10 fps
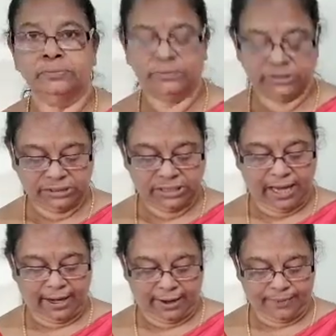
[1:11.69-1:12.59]

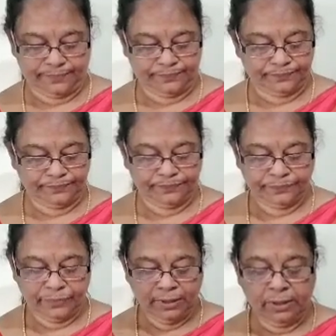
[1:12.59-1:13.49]
Sarah.
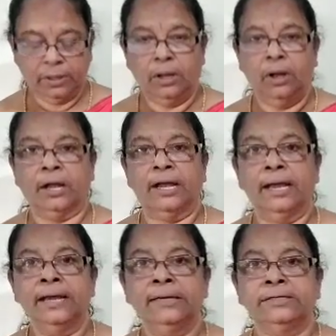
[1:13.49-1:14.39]

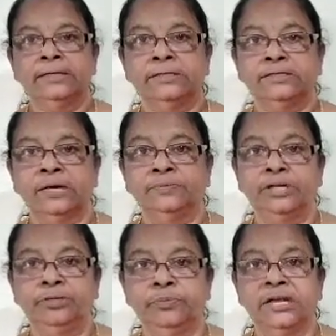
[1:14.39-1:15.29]
Okay.
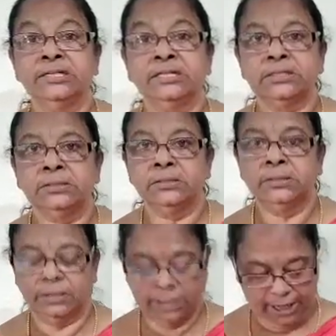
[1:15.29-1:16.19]
Subject means
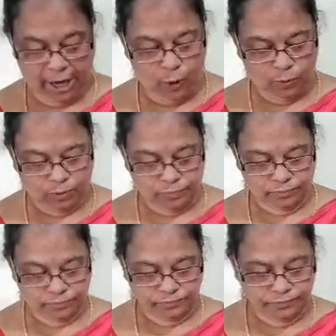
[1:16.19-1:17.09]
the noun.
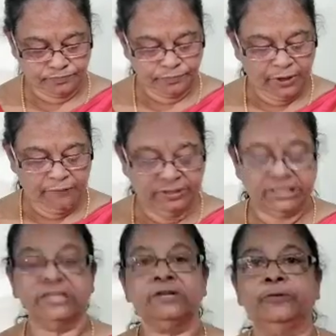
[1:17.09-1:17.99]
Which
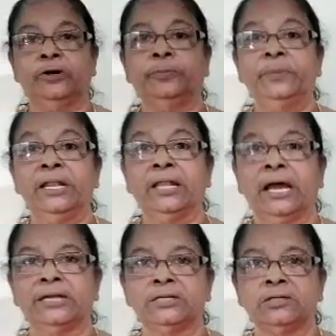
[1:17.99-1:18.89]
is the verb in
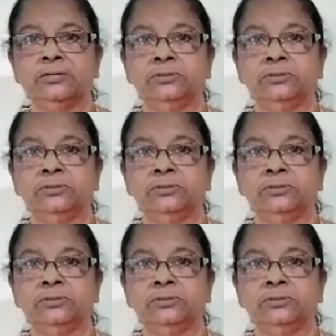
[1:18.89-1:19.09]
that?